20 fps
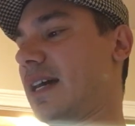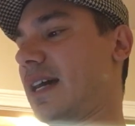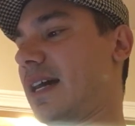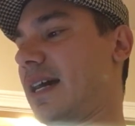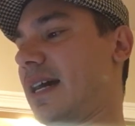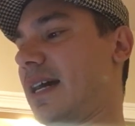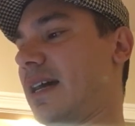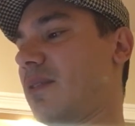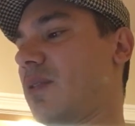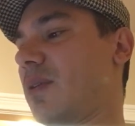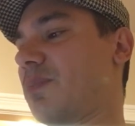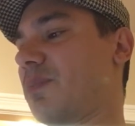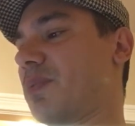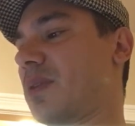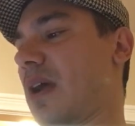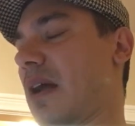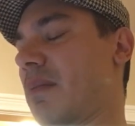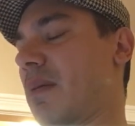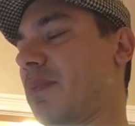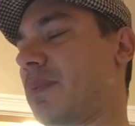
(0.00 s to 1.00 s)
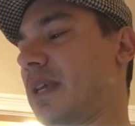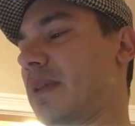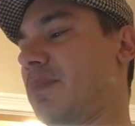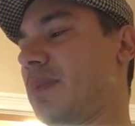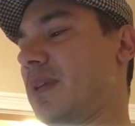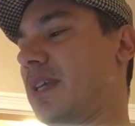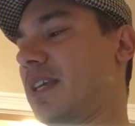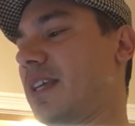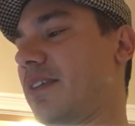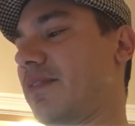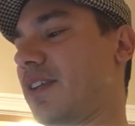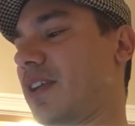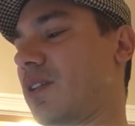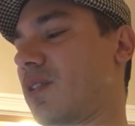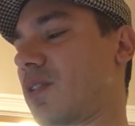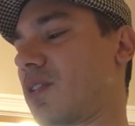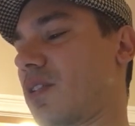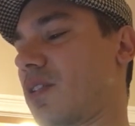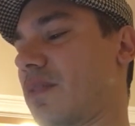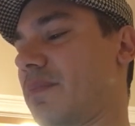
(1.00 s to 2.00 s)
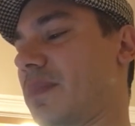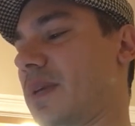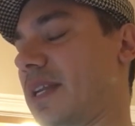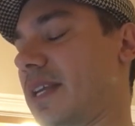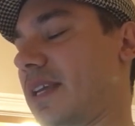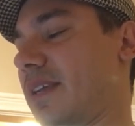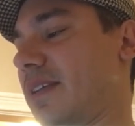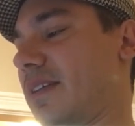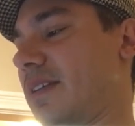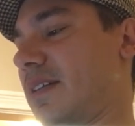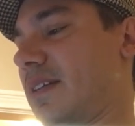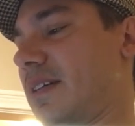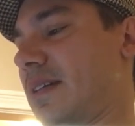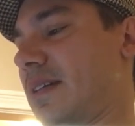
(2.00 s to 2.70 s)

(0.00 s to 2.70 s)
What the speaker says: I will probably be giving her money